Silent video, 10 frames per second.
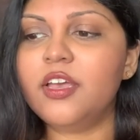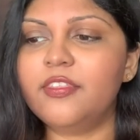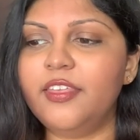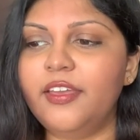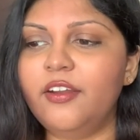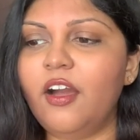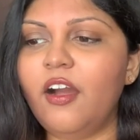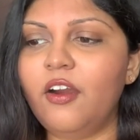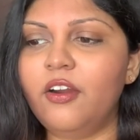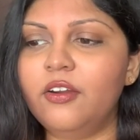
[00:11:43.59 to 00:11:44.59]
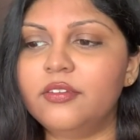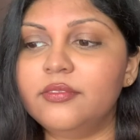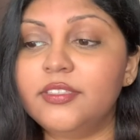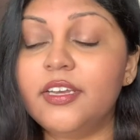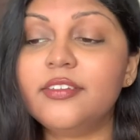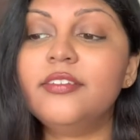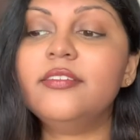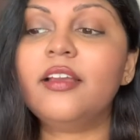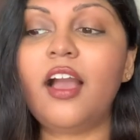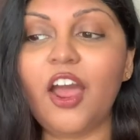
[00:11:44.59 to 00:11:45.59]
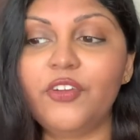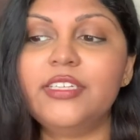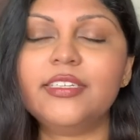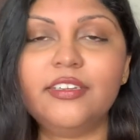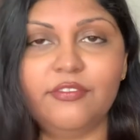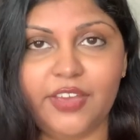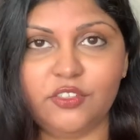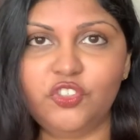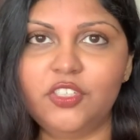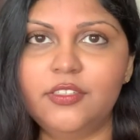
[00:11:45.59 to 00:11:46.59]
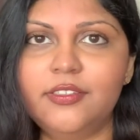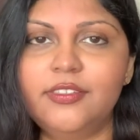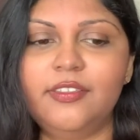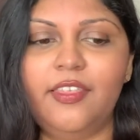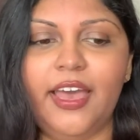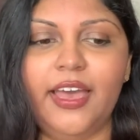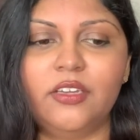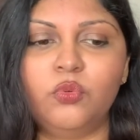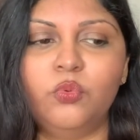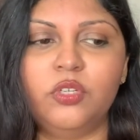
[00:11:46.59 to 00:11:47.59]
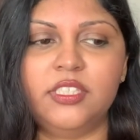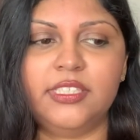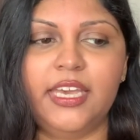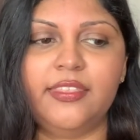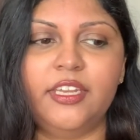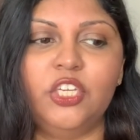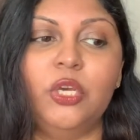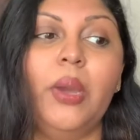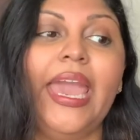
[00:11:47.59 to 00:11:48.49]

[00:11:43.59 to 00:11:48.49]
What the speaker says: there are certain current conventions that would say that, you know,